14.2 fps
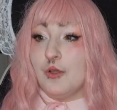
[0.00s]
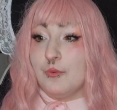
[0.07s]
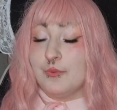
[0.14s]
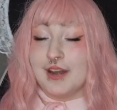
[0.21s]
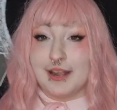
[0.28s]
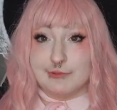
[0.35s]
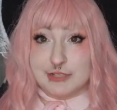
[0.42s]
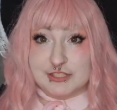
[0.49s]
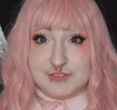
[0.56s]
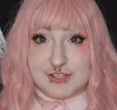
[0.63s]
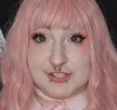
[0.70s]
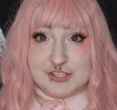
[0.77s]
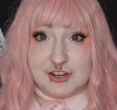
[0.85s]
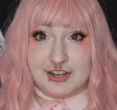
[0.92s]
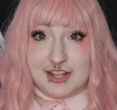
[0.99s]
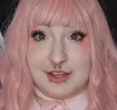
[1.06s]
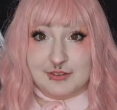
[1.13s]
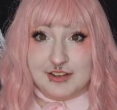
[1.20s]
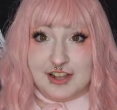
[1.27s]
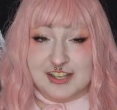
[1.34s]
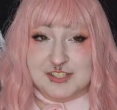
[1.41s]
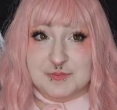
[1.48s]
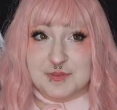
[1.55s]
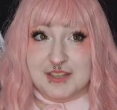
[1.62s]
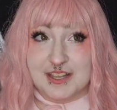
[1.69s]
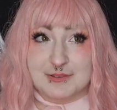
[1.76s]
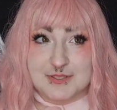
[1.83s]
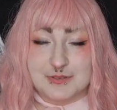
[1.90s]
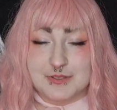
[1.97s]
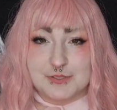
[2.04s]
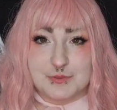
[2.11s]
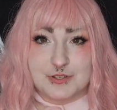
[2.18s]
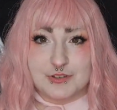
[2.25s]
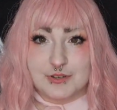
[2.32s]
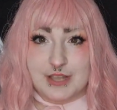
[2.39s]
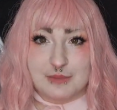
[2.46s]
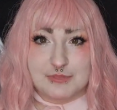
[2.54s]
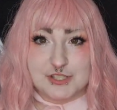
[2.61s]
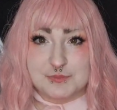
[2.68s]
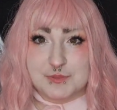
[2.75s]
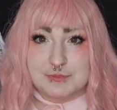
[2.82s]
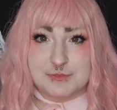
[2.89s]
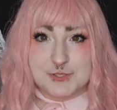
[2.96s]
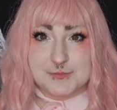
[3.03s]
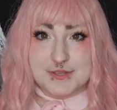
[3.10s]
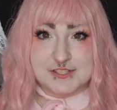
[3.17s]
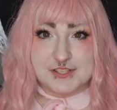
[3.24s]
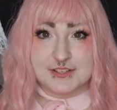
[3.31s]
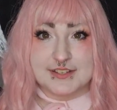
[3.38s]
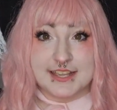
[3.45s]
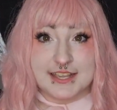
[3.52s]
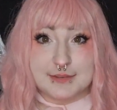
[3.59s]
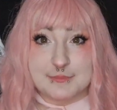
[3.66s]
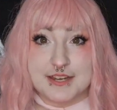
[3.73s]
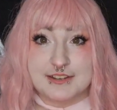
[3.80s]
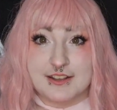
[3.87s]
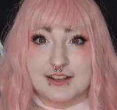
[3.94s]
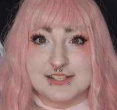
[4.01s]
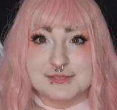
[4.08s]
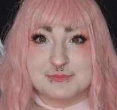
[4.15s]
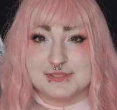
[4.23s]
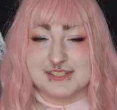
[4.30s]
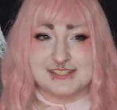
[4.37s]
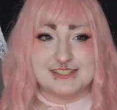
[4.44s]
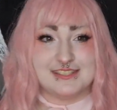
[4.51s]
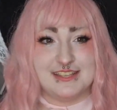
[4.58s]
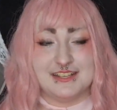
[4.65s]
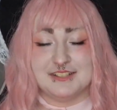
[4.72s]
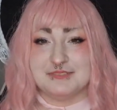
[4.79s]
when I was first starting out in cosplay, I was always wondering how much people spent on handmade cosplays and like,